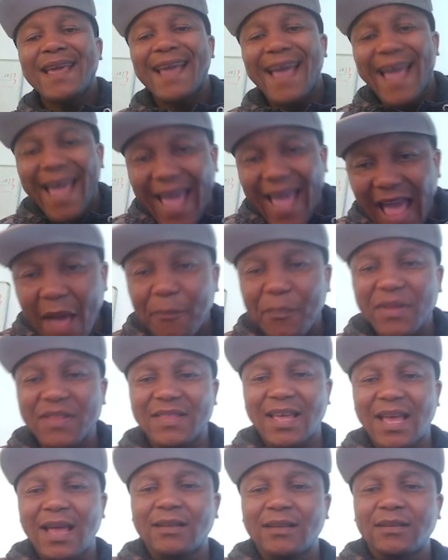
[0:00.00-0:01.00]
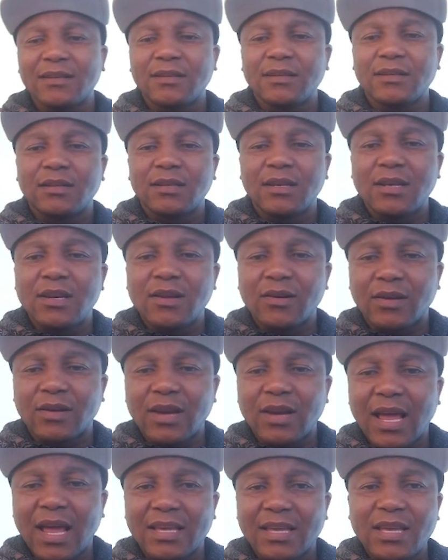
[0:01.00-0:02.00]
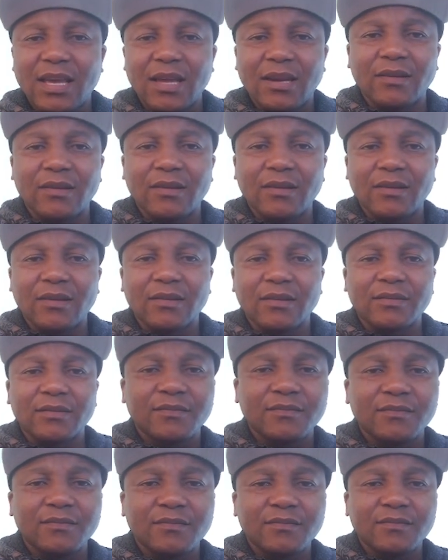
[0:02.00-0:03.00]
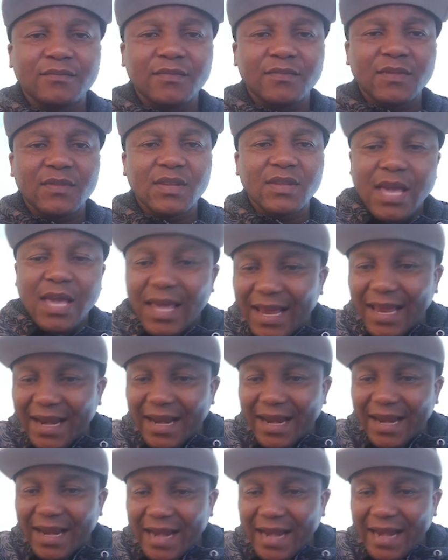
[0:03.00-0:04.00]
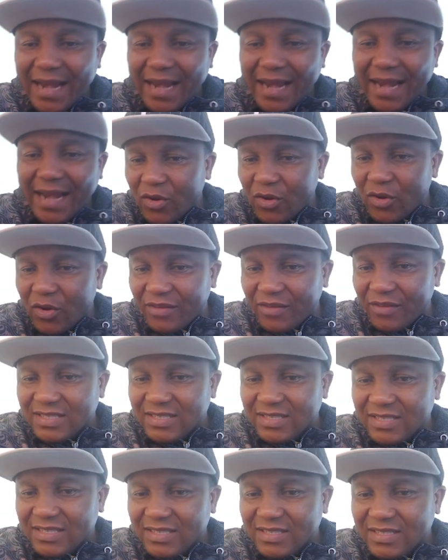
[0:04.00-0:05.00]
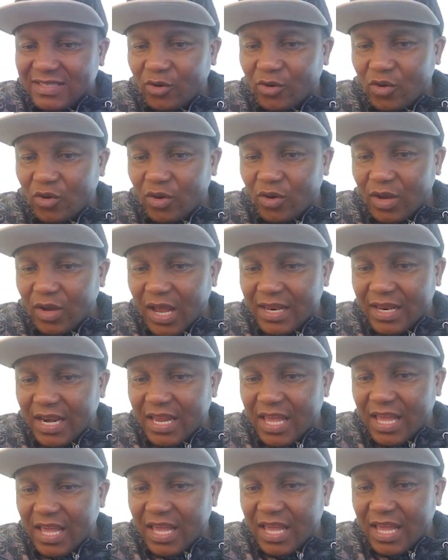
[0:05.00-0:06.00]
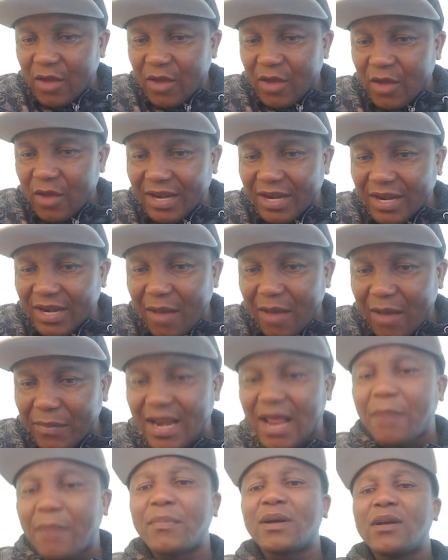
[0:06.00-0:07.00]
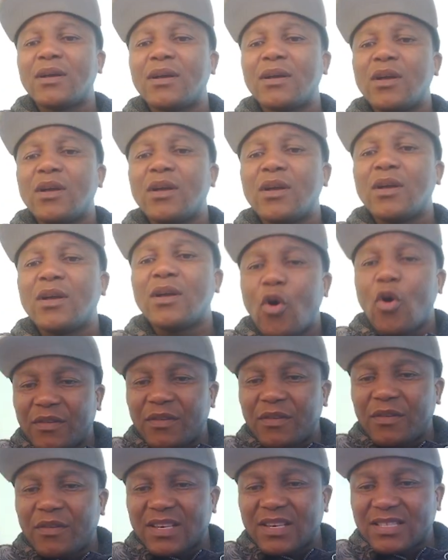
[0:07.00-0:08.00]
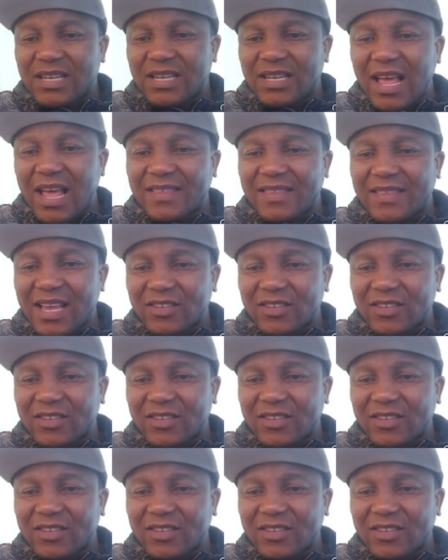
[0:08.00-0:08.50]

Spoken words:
it happened that, look like here, look. It can happen, you have a 0, 0, and then here you have a number, and here number. Or even if there's nothing,